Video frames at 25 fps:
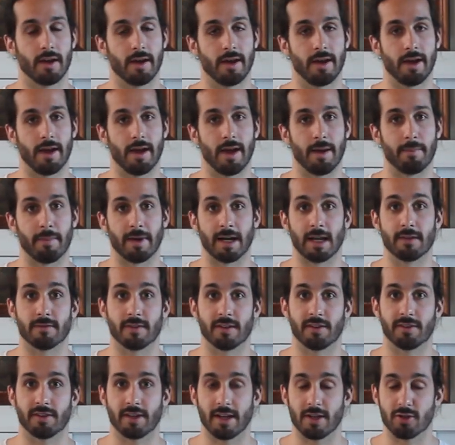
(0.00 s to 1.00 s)

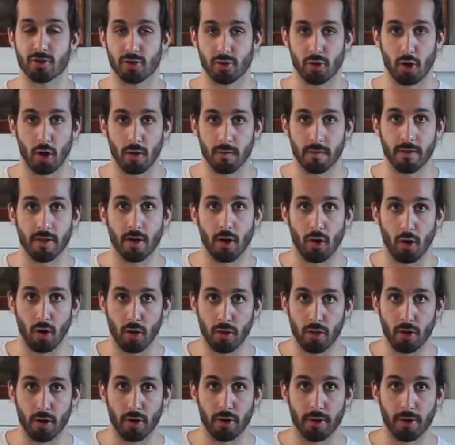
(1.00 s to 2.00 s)
manifestation of the other.